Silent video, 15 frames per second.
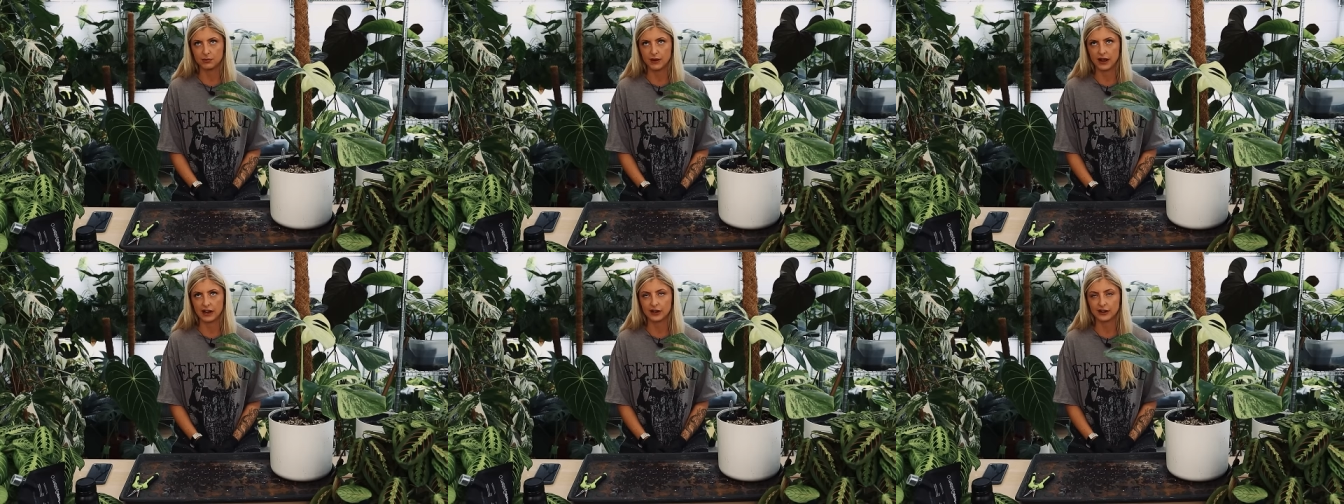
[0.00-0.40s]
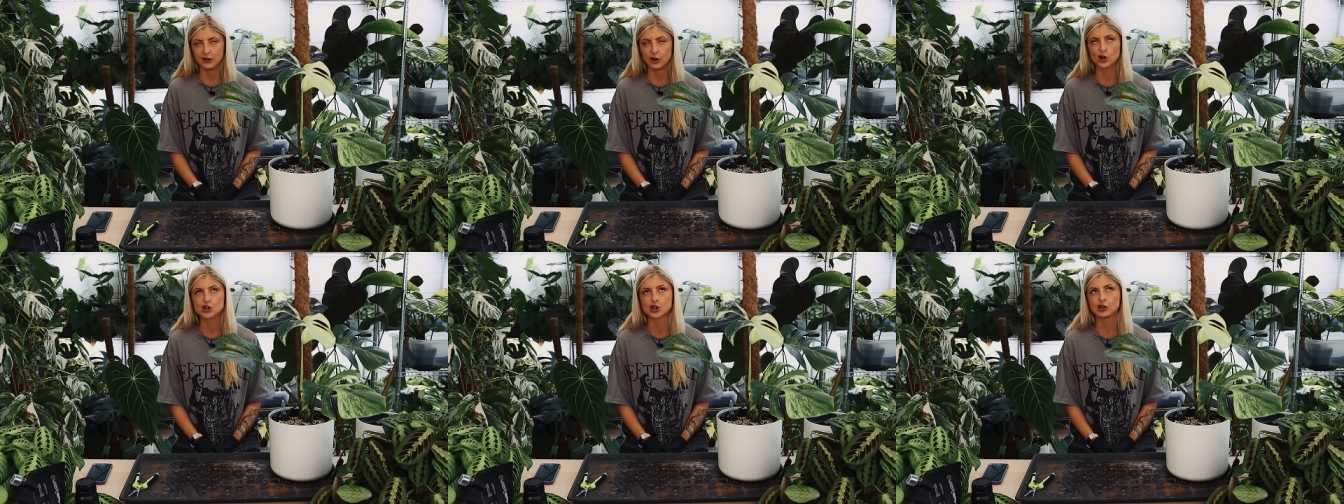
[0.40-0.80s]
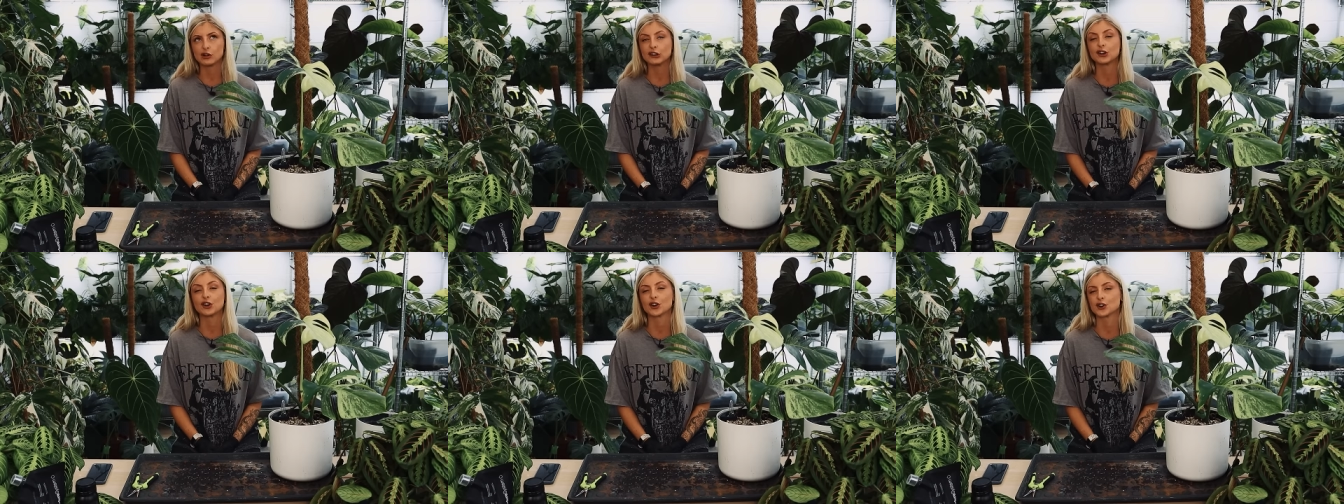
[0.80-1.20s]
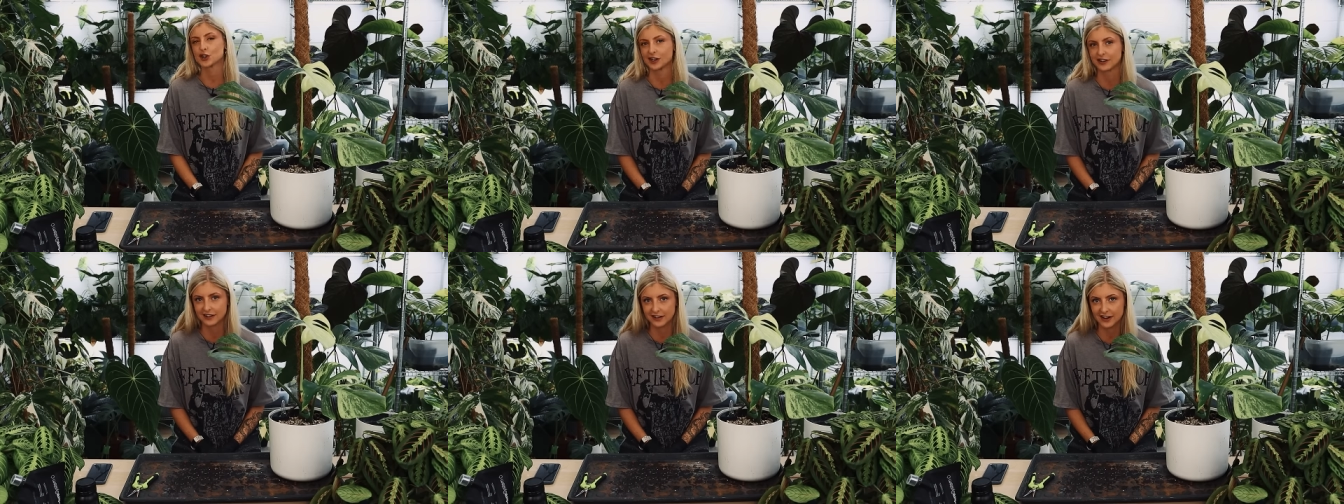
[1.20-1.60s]
by logical
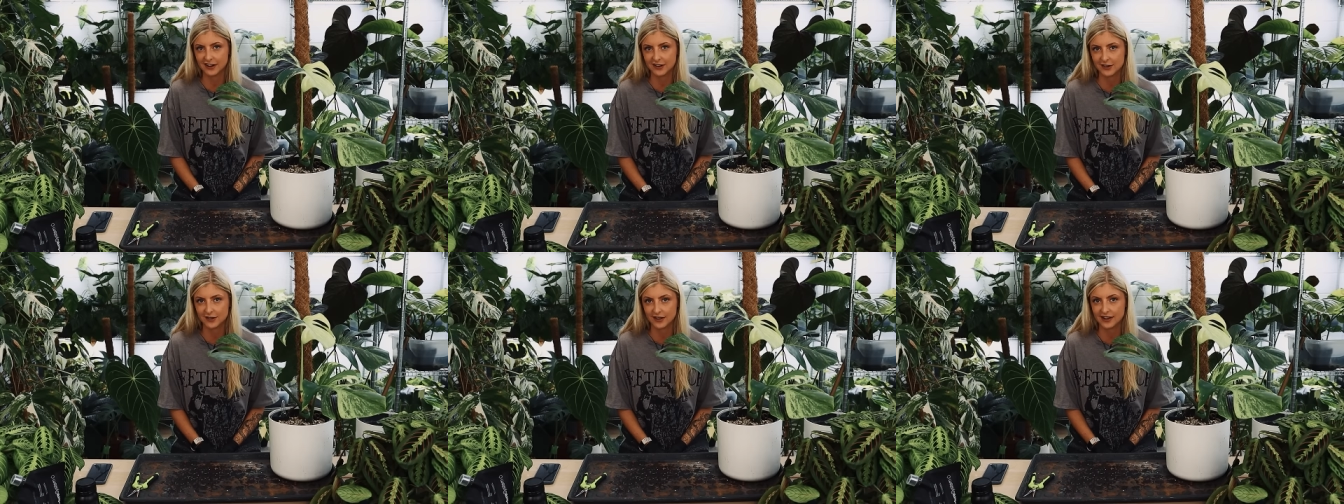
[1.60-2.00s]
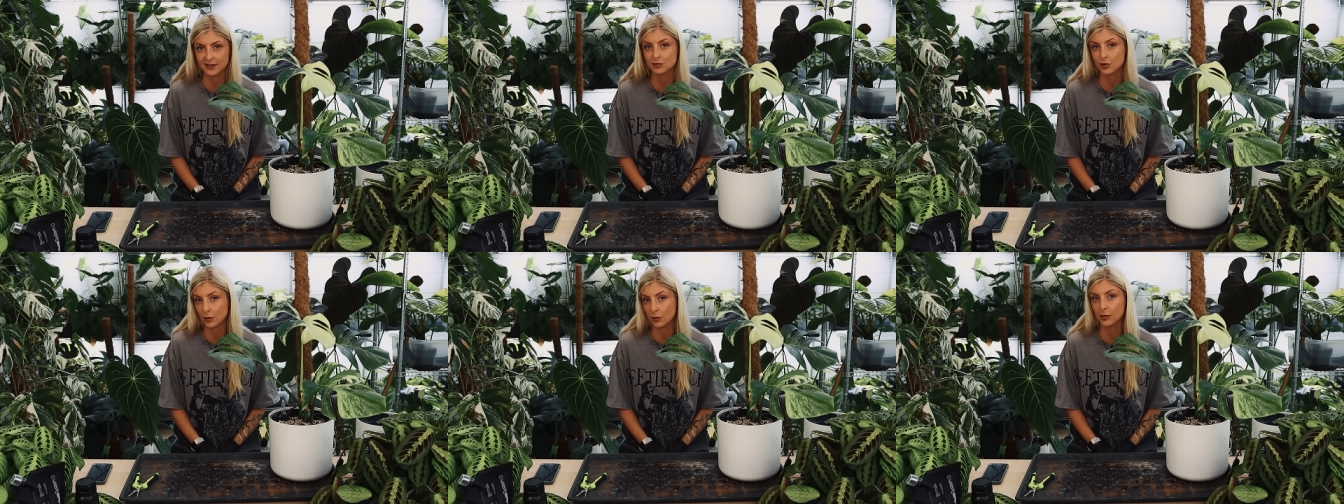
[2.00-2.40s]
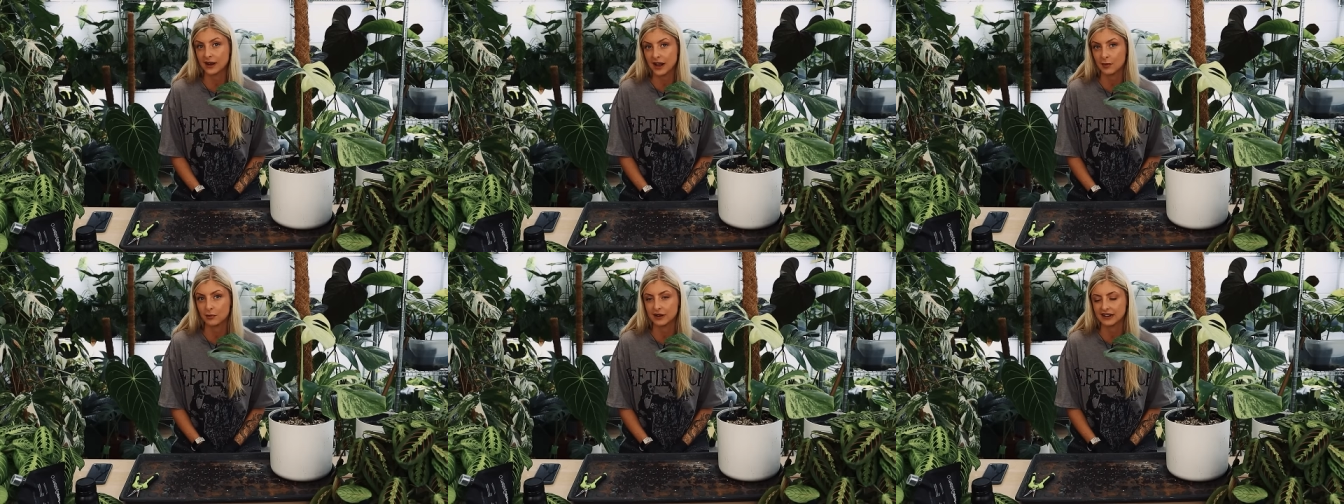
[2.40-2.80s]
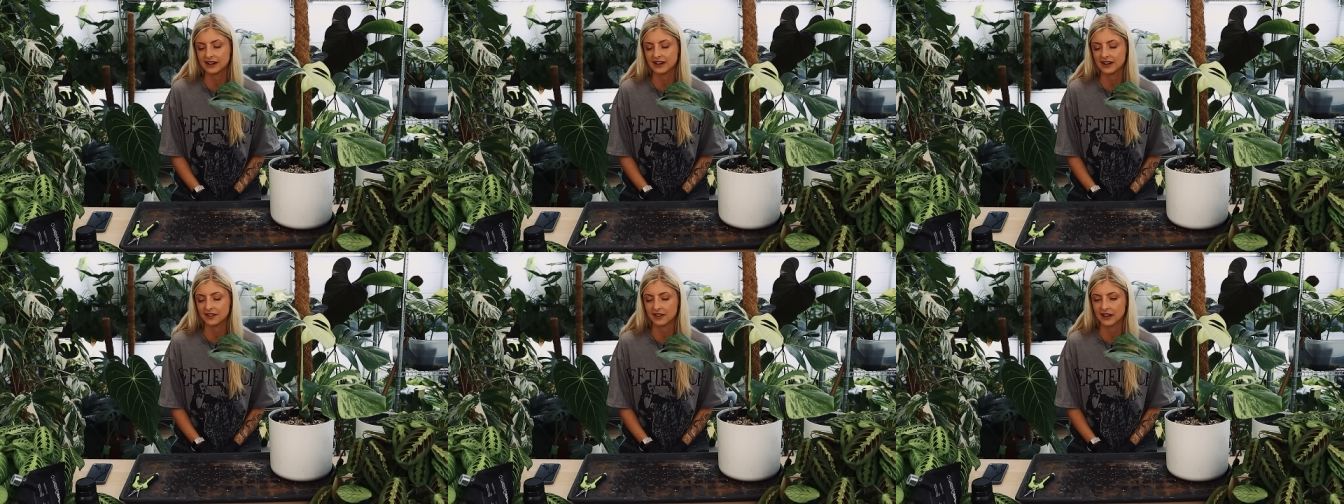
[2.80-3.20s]
deduction that it's it's probably happening
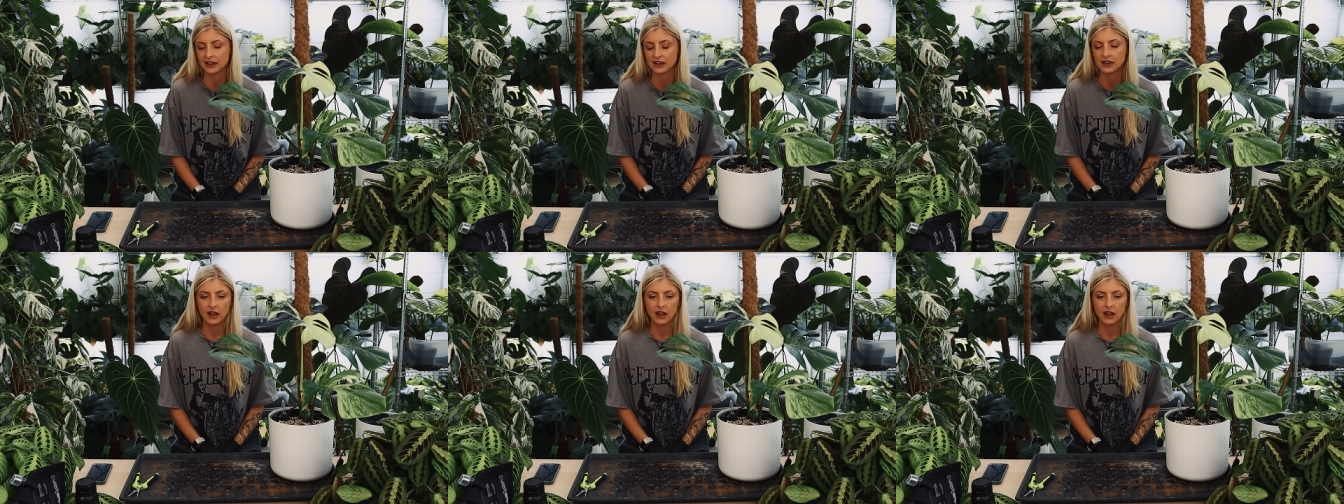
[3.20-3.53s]
kind of thing.